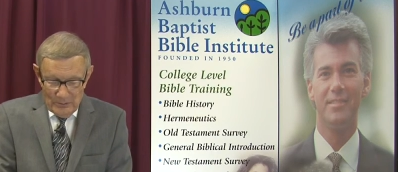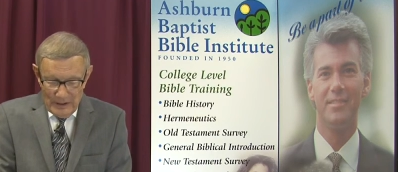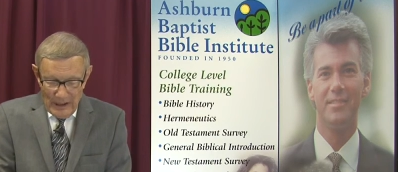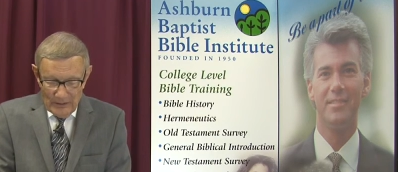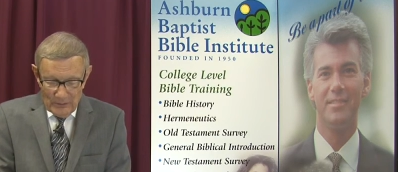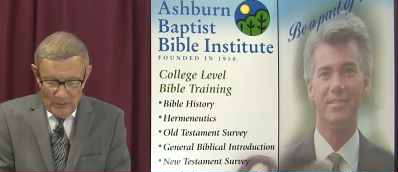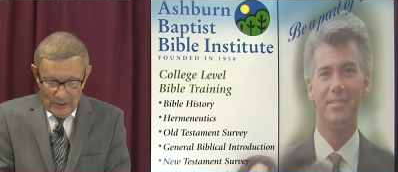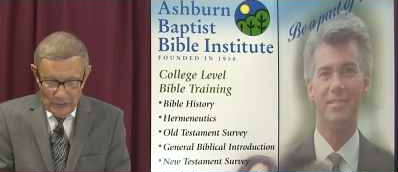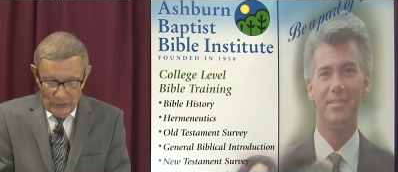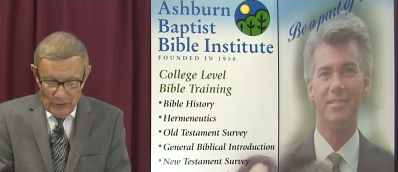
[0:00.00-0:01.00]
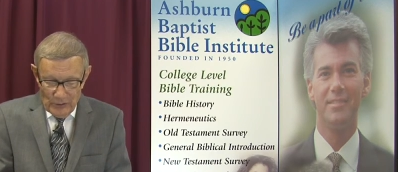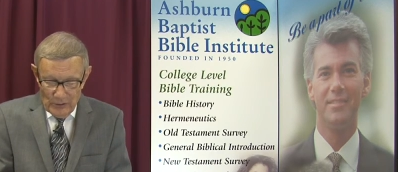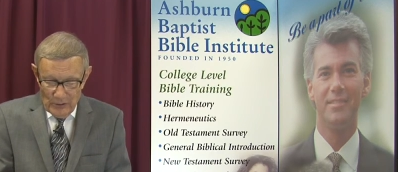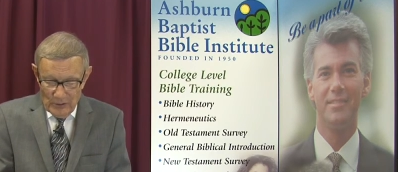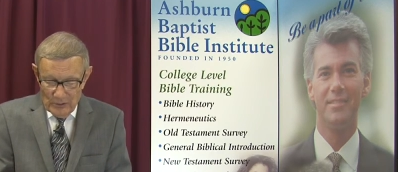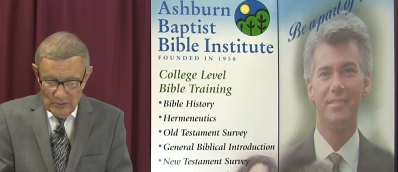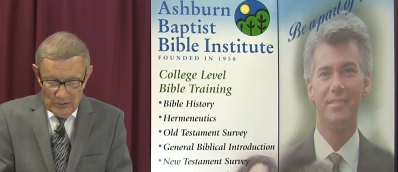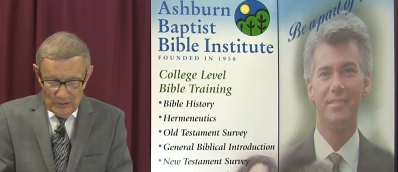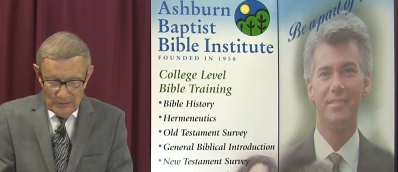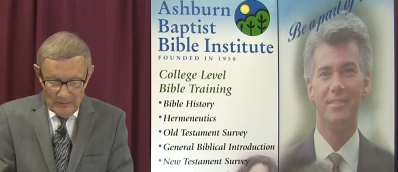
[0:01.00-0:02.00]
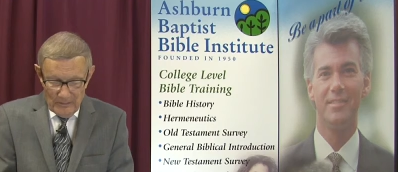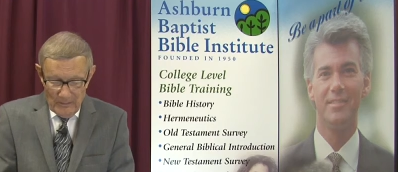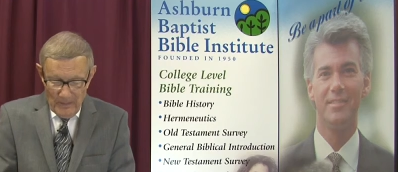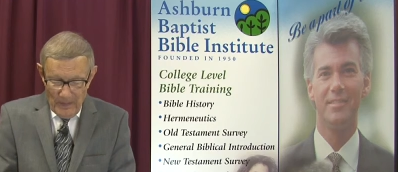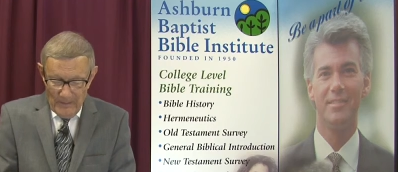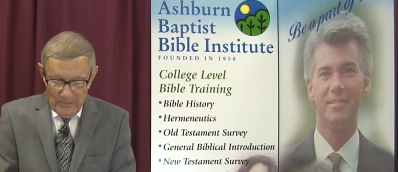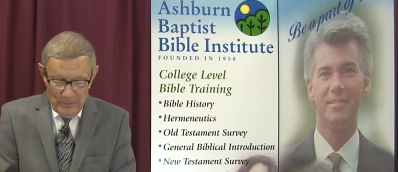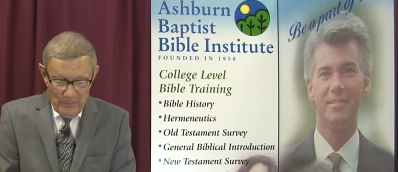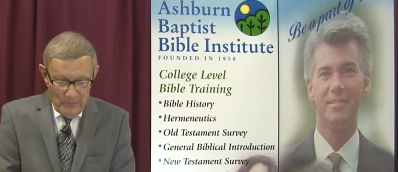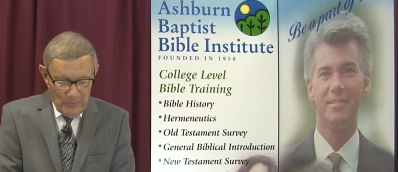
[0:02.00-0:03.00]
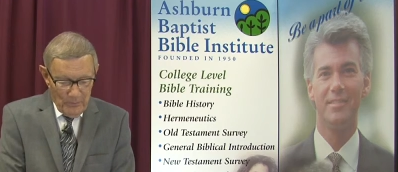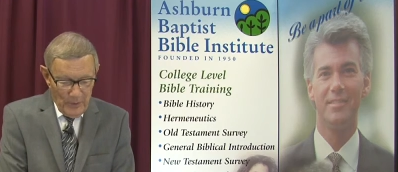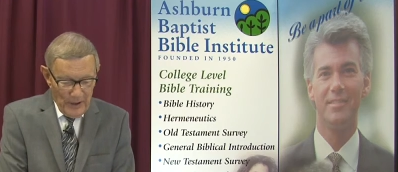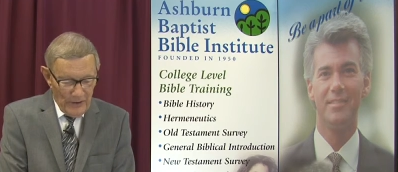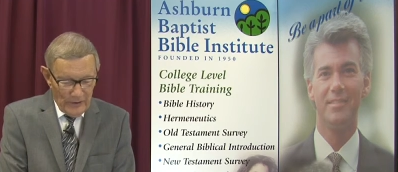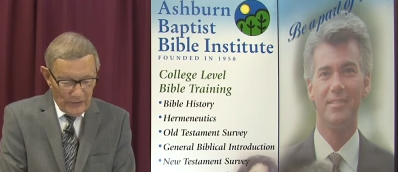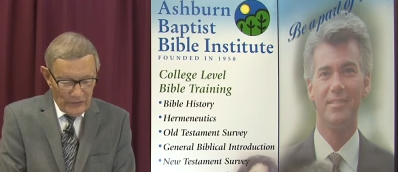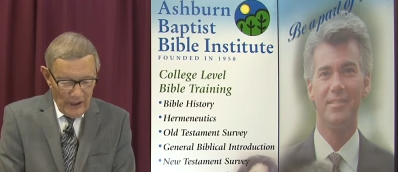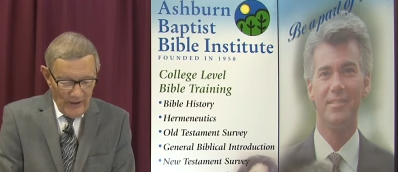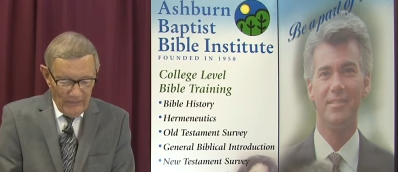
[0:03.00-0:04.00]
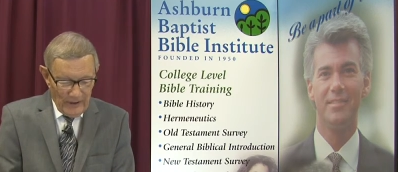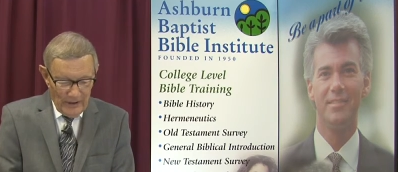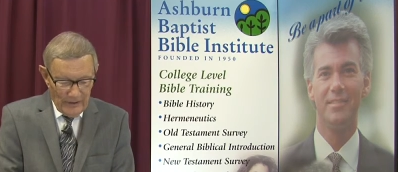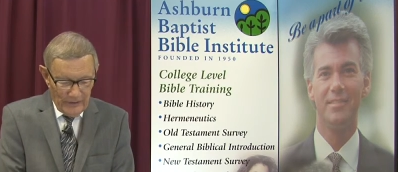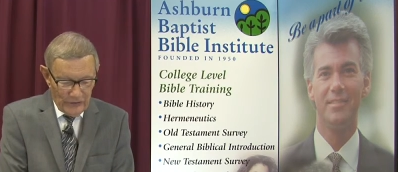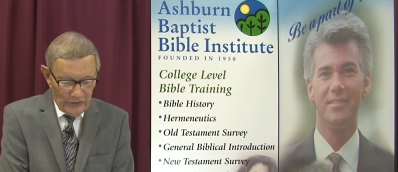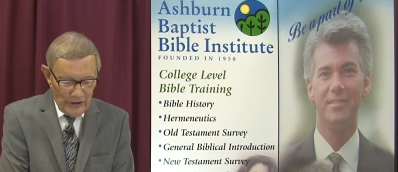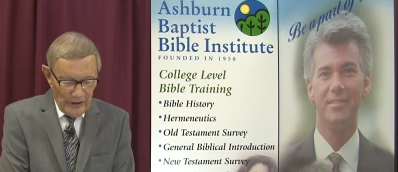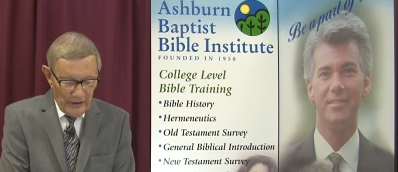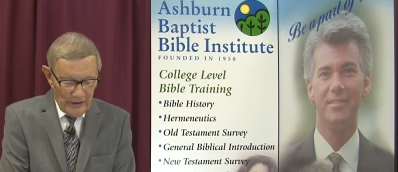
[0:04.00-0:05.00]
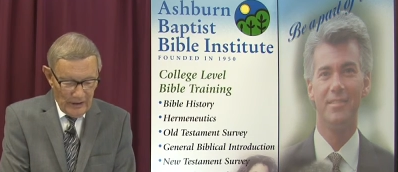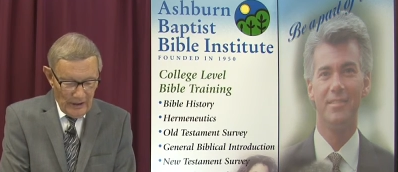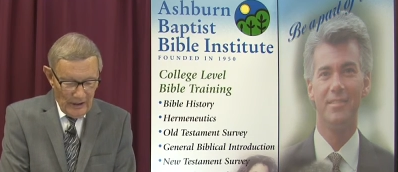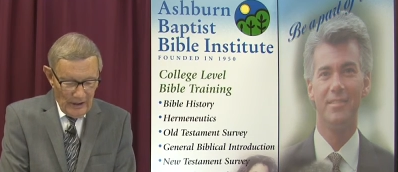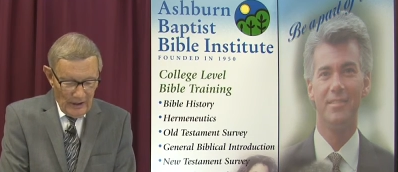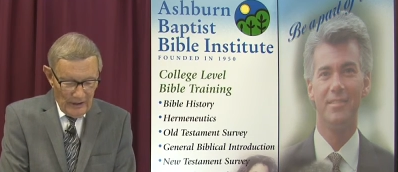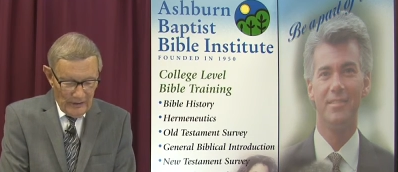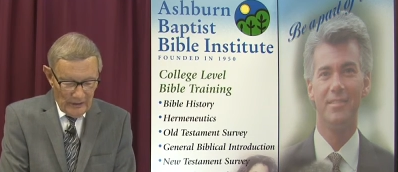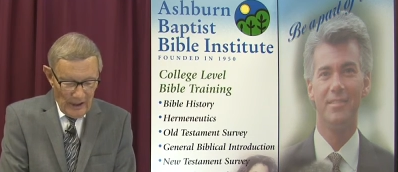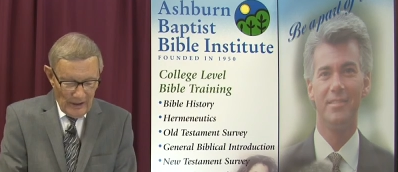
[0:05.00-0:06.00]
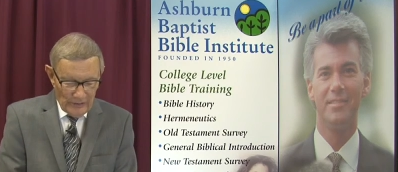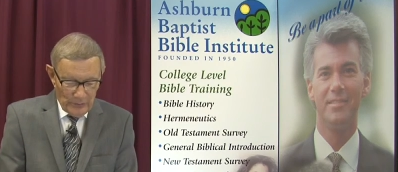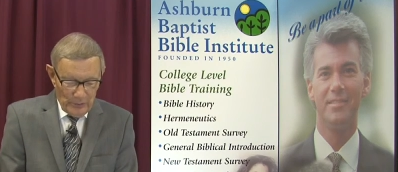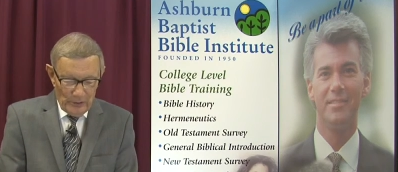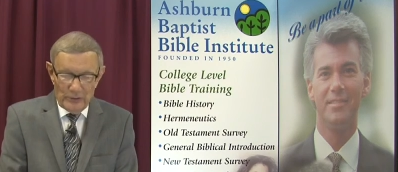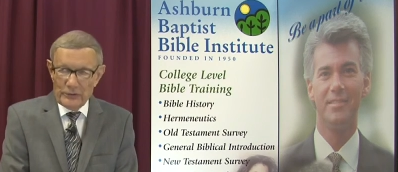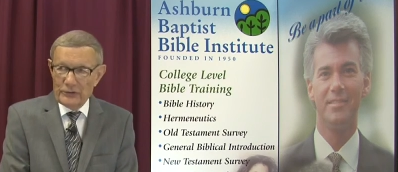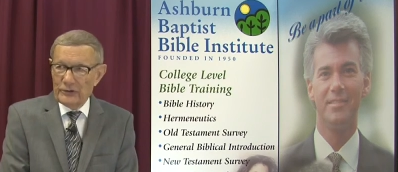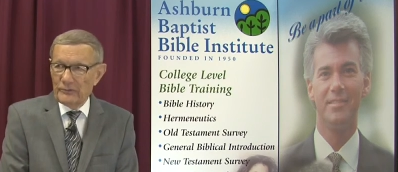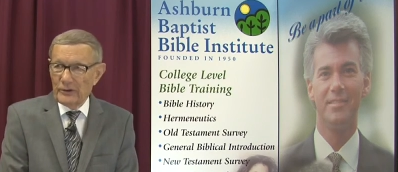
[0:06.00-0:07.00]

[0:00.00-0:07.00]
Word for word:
Speaker 1: without question, you know, uh, Peter's heavy on the scene in the Gospels, the